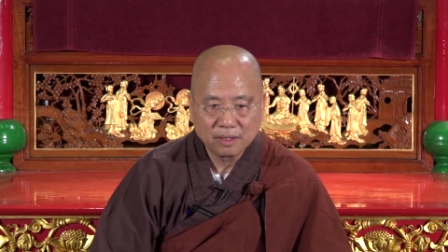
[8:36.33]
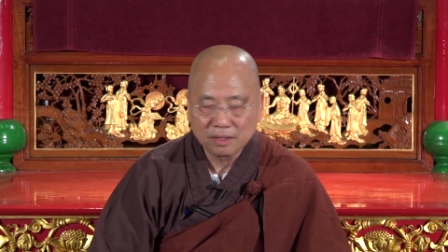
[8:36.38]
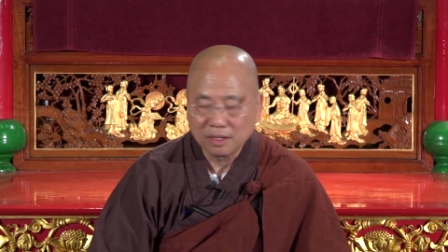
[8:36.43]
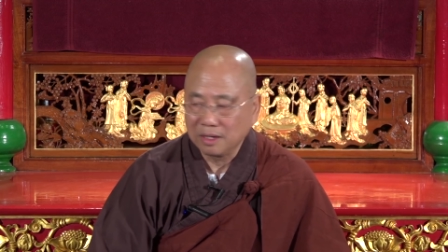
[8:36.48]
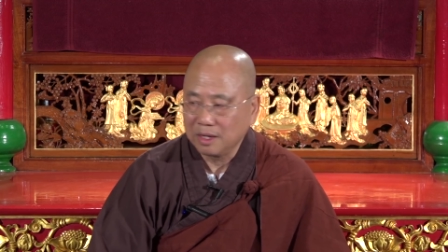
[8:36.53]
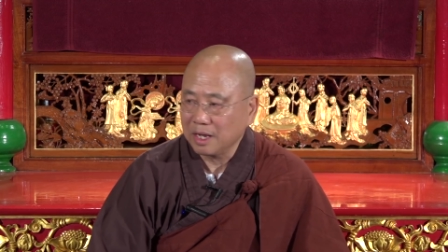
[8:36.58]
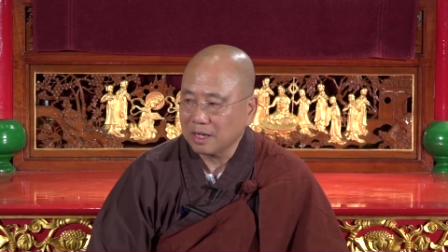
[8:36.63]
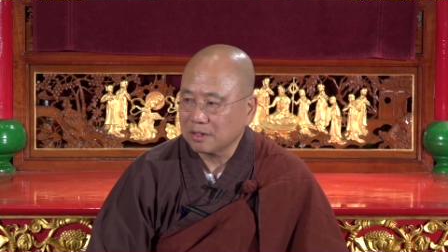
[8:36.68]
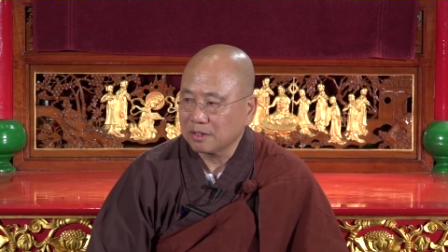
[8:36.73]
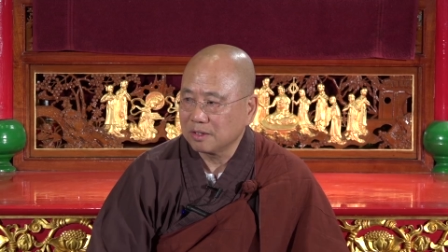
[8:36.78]

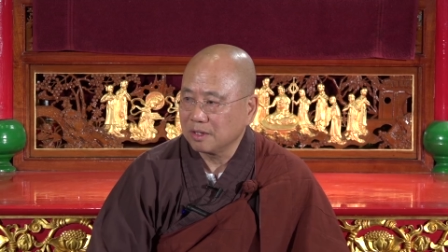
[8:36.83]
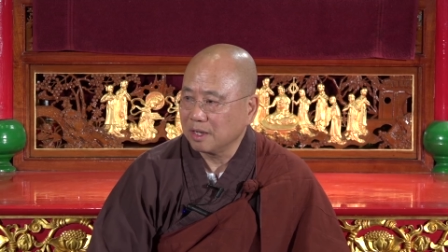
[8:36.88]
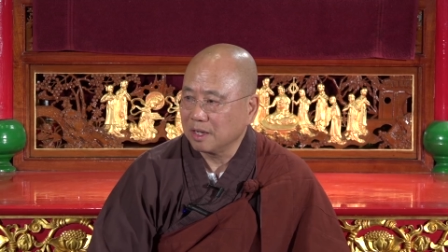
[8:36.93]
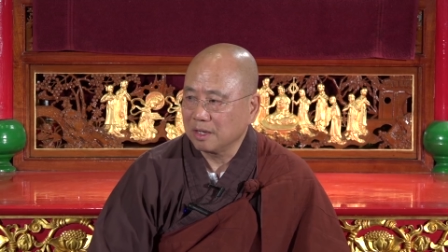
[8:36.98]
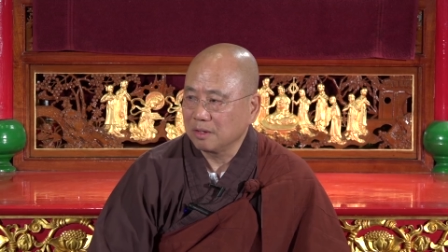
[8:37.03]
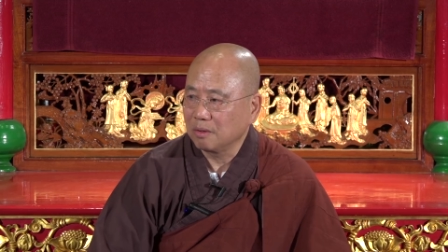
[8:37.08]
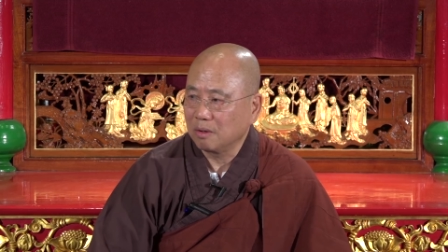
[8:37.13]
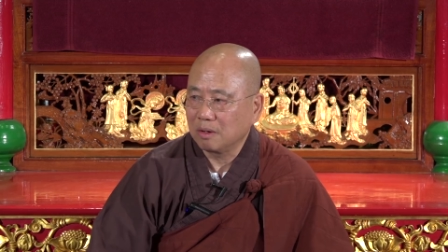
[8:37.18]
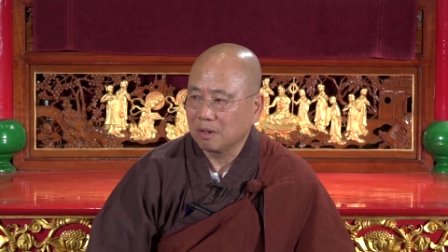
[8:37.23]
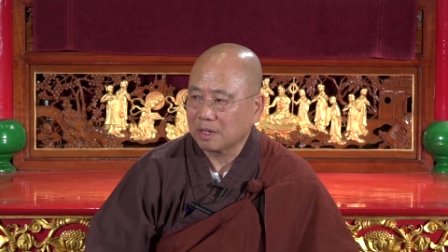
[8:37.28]
the next
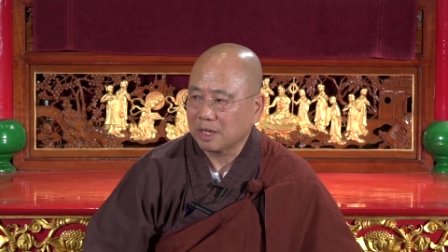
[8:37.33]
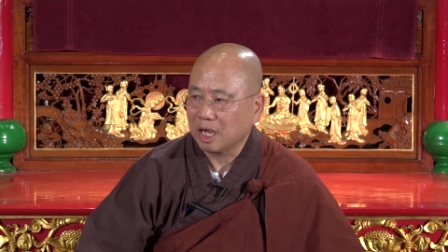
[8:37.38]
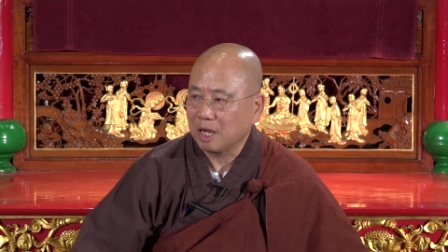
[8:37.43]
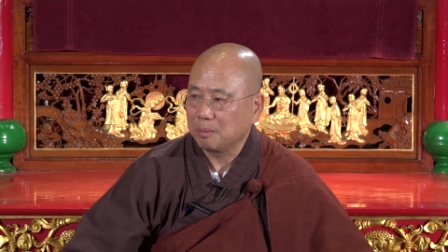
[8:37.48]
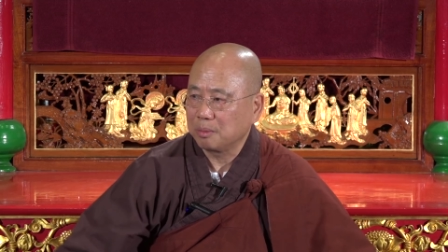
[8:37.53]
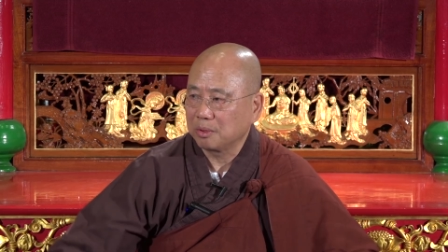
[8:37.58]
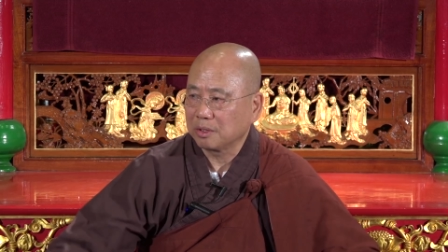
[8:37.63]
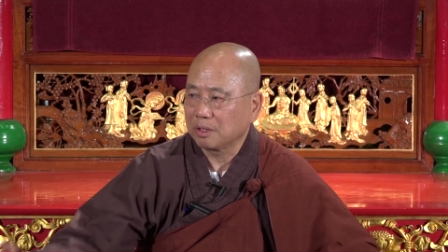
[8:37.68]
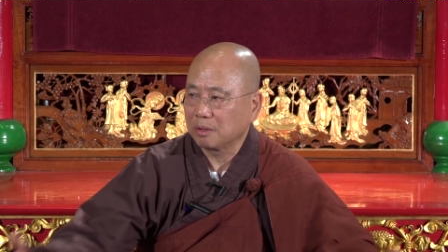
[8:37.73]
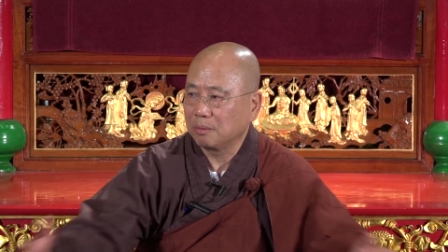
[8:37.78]
day you all
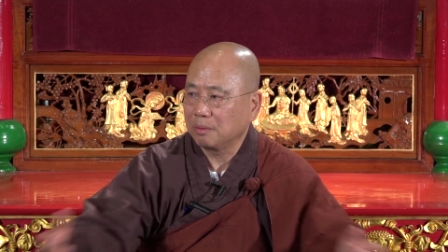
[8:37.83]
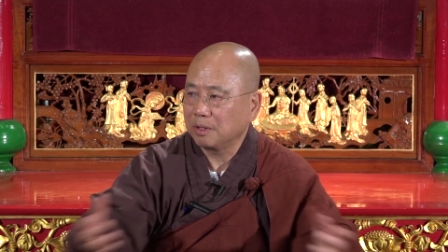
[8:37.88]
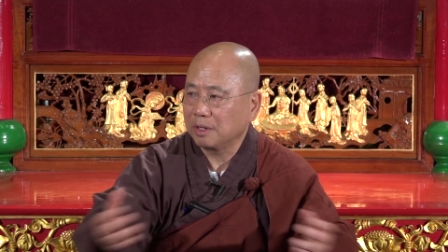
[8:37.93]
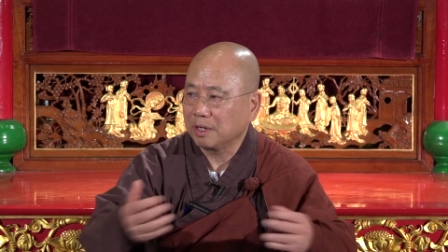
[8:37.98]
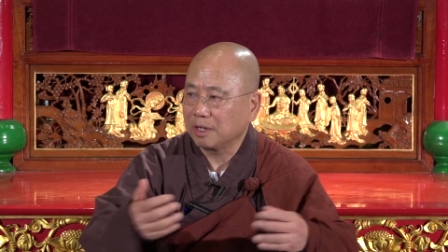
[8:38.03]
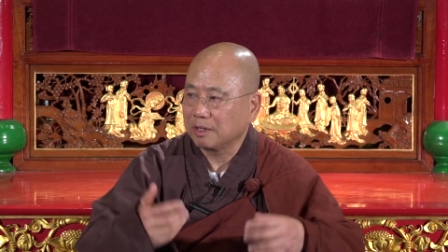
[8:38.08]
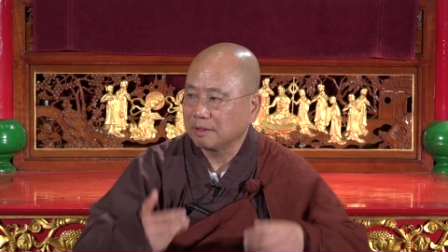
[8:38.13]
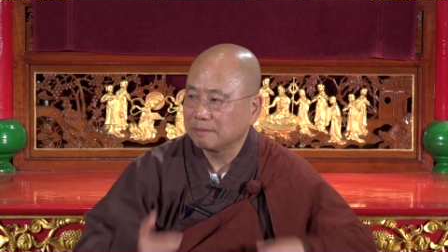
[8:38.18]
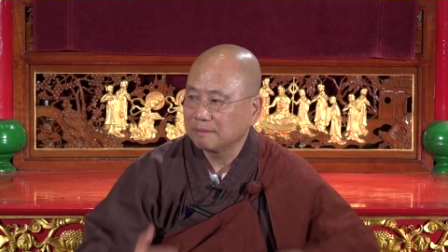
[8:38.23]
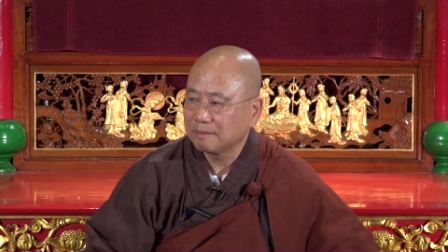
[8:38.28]
gamble it
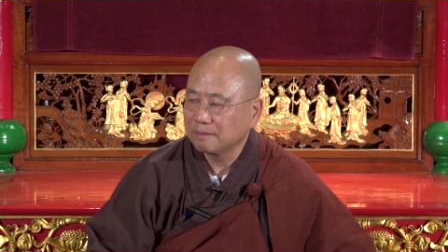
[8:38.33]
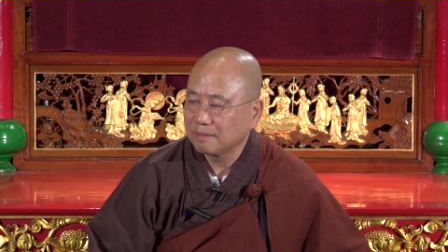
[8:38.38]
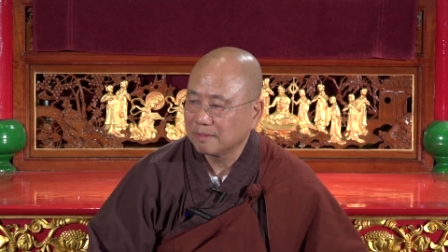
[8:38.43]
away.